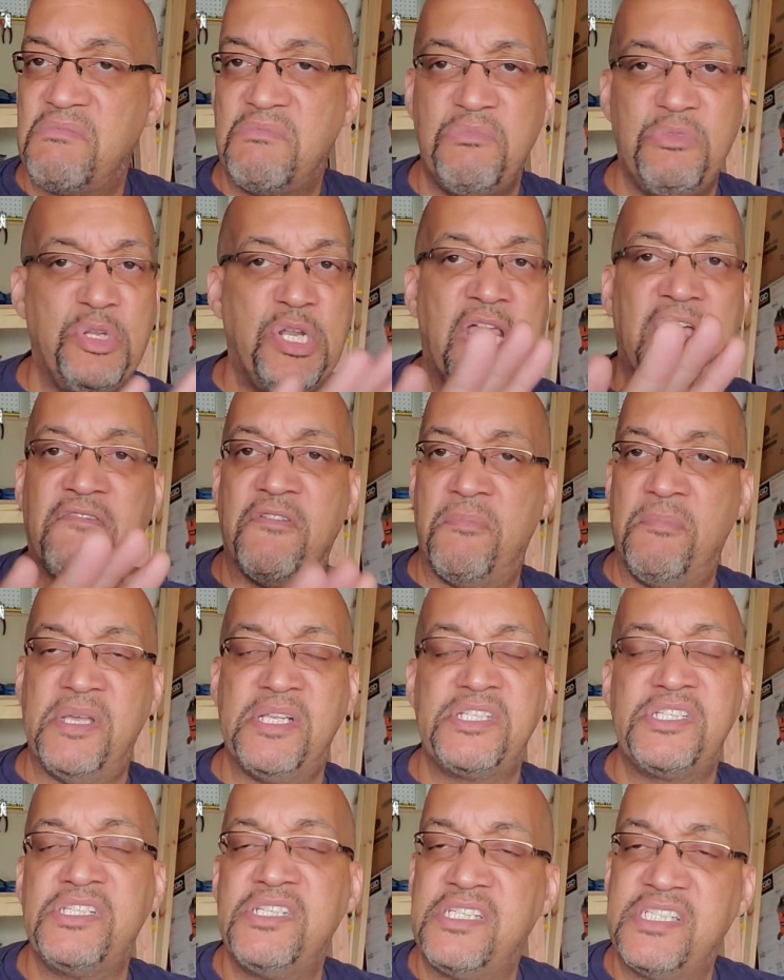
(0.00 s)
You never
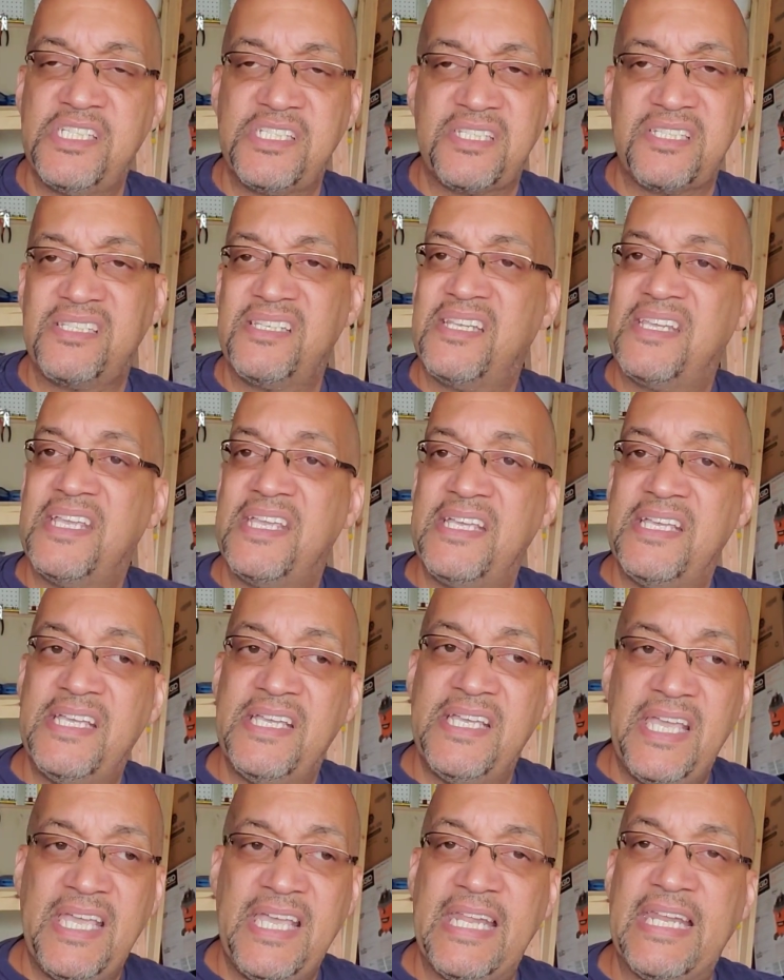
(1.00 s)
mentioned this,
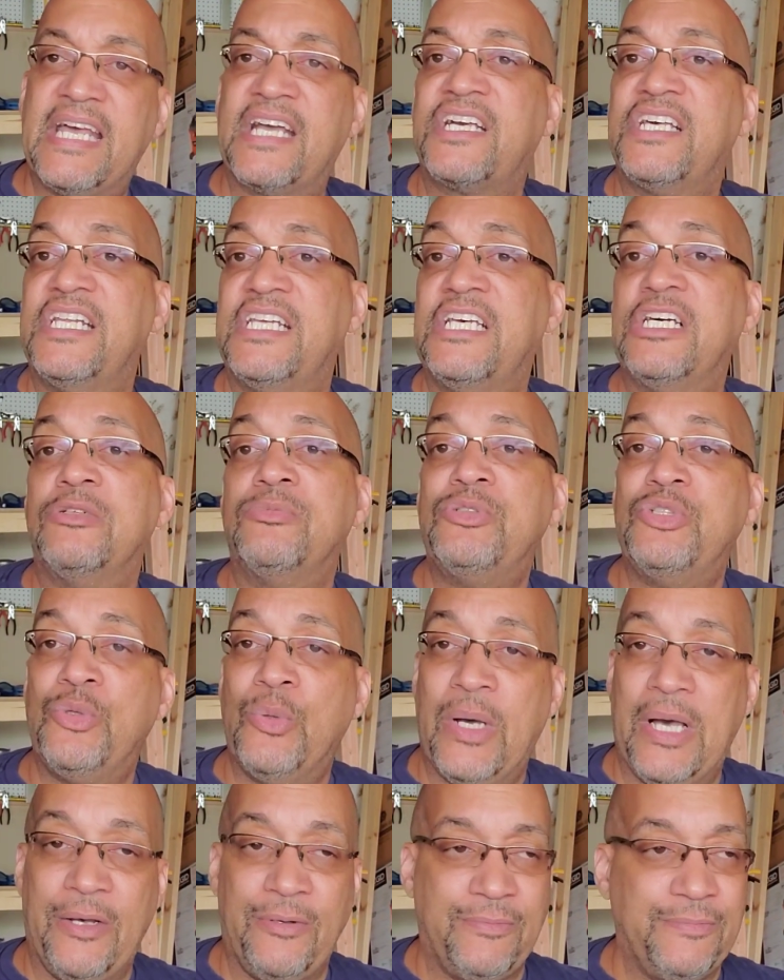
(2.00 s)
and I could have helped
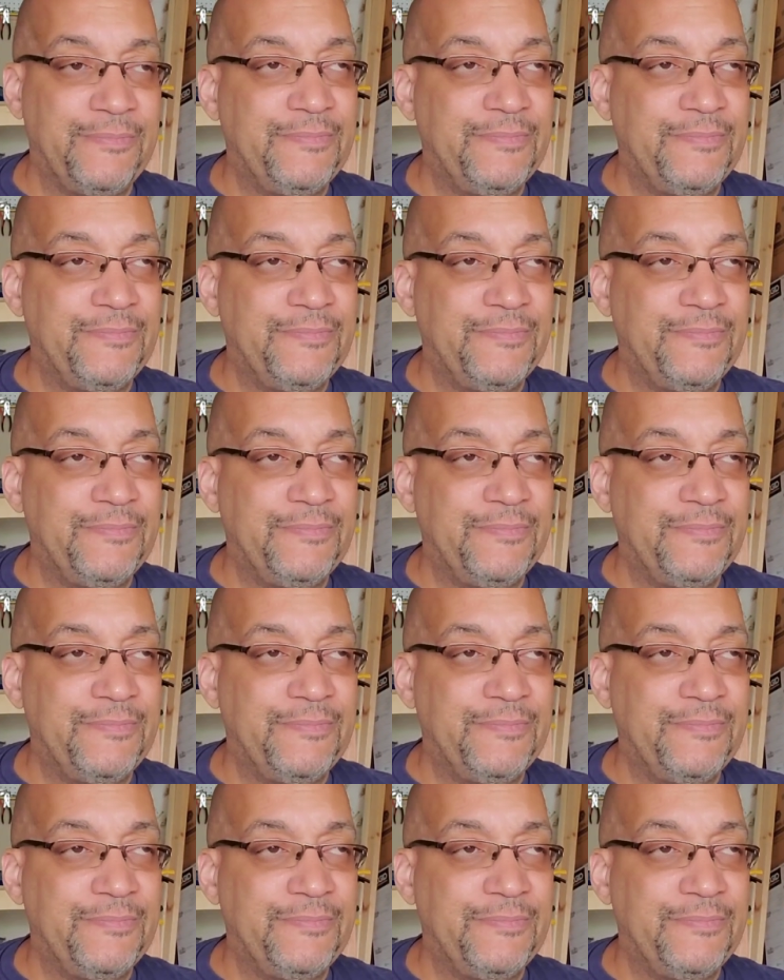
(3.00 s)
you out.